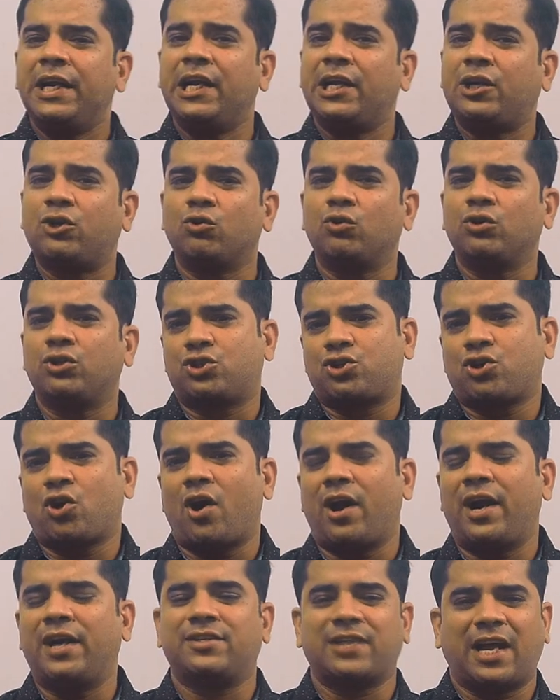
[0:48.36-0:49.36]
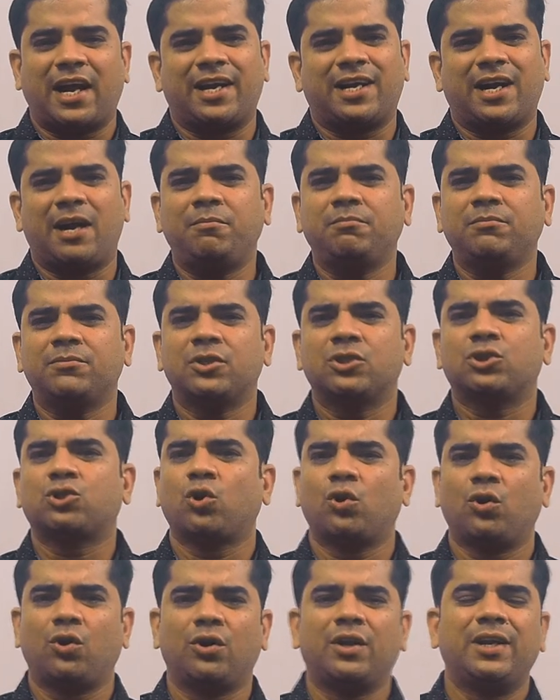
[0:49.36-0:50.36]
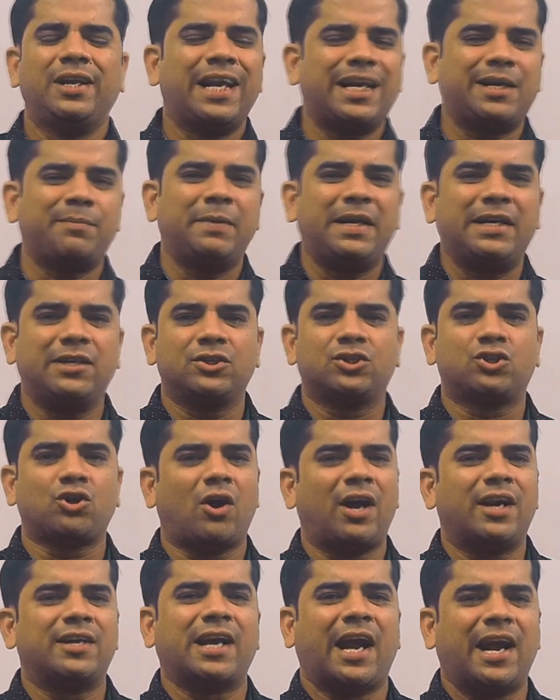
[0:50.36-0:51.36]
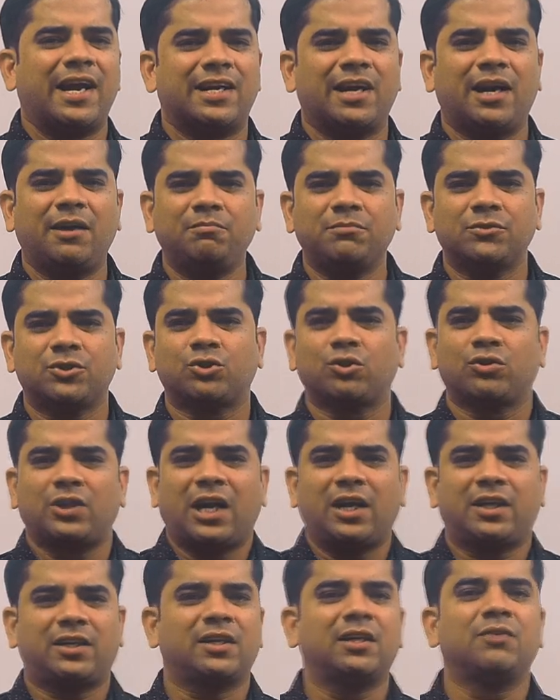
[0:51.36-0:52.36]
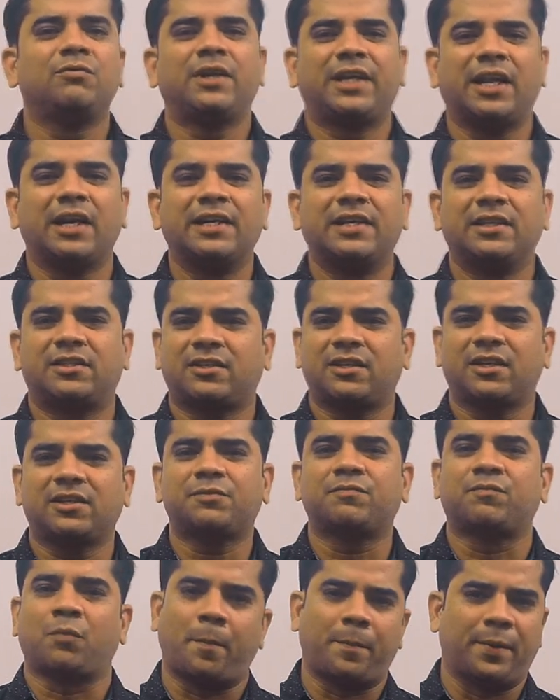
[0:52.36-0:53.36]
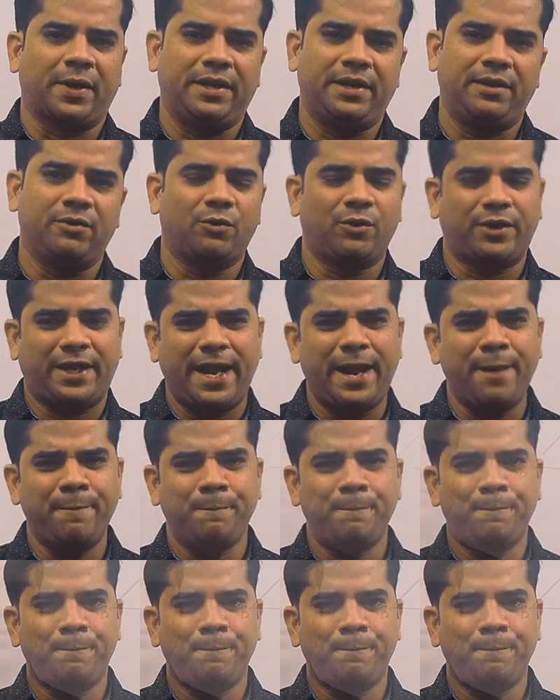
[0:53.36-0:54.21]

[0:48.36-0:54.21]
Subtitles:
need to draw a diagram. So, let me draw a diagram so that we can discuss properly. Okay,